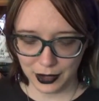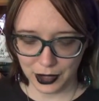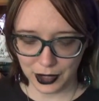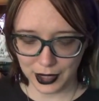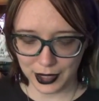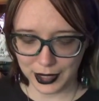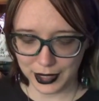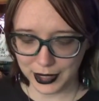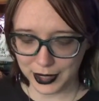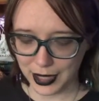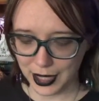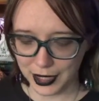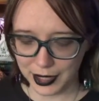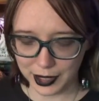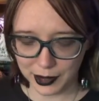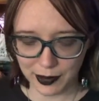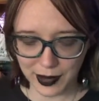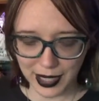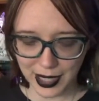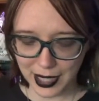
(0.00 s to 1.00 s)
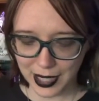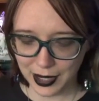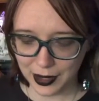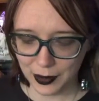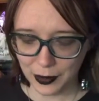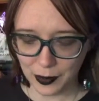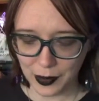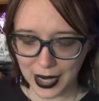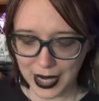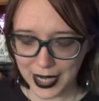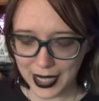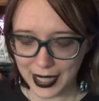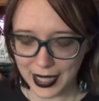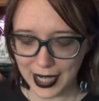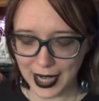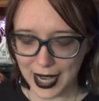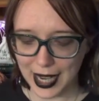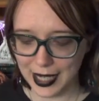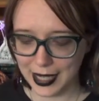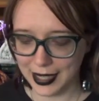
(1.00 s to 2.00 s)
just a swinging
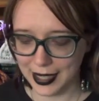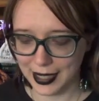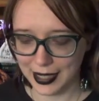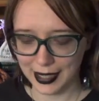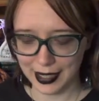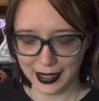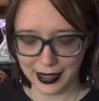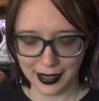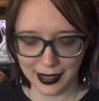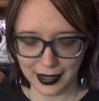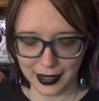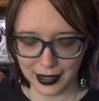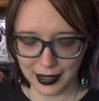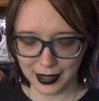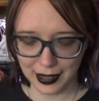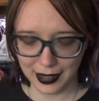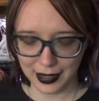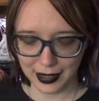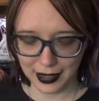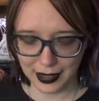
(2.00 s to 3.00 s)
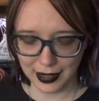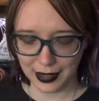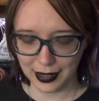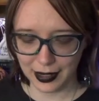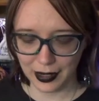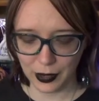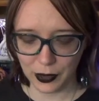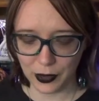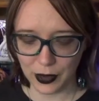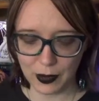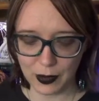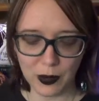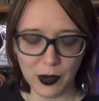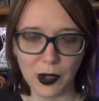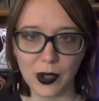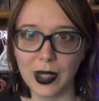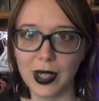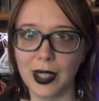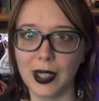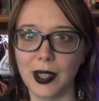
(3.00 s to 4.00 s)
wake and grim
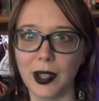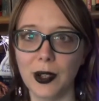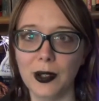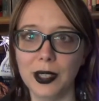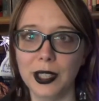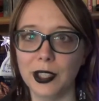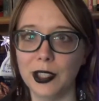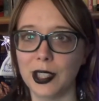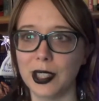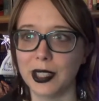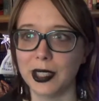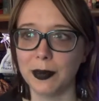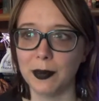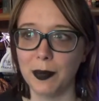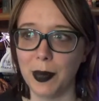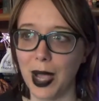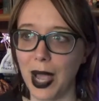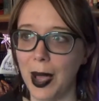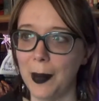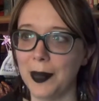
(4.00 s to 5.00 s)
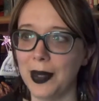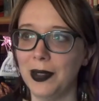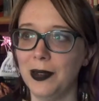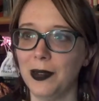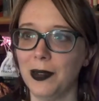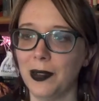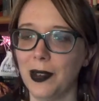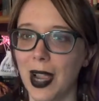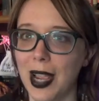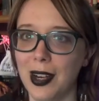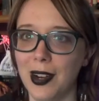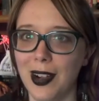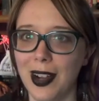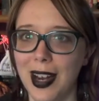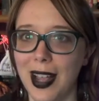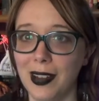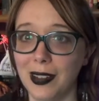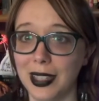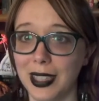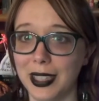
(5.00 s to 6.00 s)
grinning ghosts just popping right
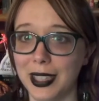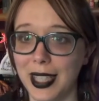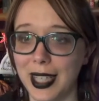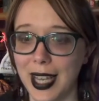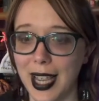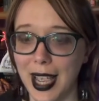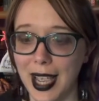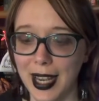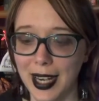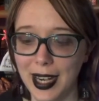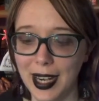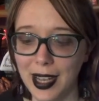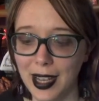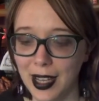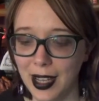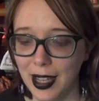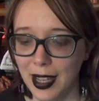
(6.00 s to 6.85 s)
on out to say hey.